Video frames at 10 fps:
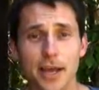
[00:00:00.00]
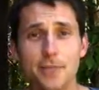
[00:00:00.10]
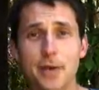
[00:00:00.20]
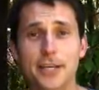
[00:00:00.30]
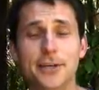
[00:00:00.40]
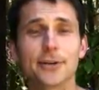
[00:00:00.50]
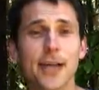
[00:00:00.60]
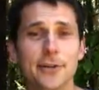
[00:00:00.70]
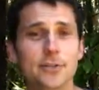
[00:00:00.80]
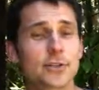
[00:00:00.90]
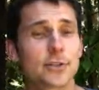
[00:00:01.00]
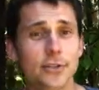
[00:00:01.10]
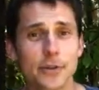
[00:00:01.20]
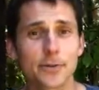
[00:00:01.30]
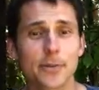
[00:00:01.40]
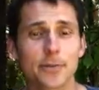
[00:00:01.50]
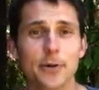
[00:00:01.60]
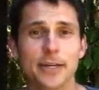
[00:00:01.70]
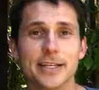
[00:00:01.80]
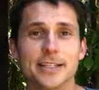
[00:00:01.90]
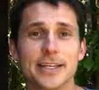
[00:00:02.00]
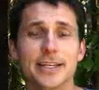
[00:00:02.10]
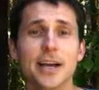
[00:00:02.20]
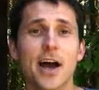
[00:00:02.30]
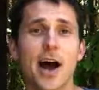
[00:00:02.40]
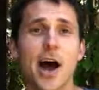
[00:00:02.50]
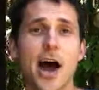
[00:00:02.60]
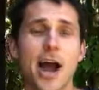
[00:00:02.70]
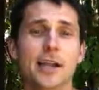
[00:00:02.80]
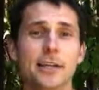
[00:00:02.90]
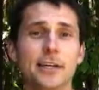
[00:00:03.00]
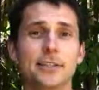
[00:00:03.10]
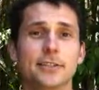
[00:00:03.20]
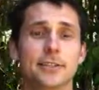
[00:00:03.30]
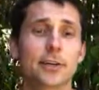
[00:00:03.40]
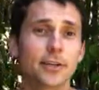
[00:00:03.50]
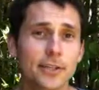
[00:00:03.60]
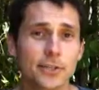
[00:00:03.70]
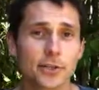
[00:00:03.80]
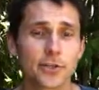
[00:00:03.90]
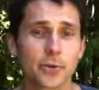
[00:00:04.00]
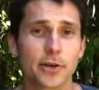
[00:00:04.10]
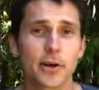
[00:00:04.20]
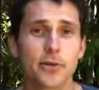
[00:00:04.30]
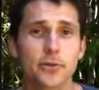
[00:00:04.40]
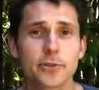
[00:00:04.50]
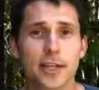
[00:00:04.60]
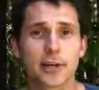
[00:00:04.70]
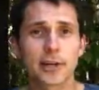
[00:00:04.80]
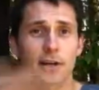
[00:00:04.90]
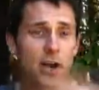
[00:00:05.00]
and make your life just a little bit more easy, highly encourage you to join our newsletter.